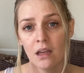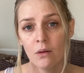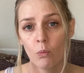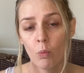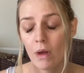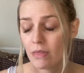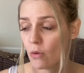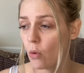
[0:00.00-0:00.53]

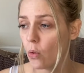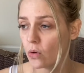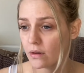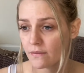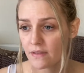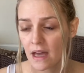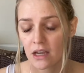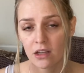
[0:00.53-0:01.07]
with all
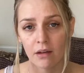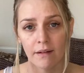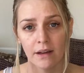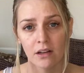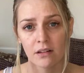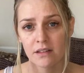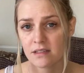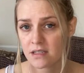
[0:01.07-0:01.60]
of that going
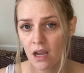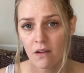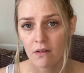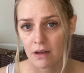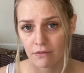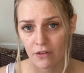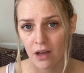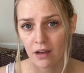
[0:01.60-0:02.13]
on is
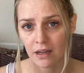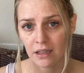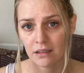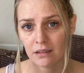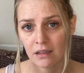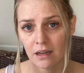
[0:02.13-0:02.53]
totally fine.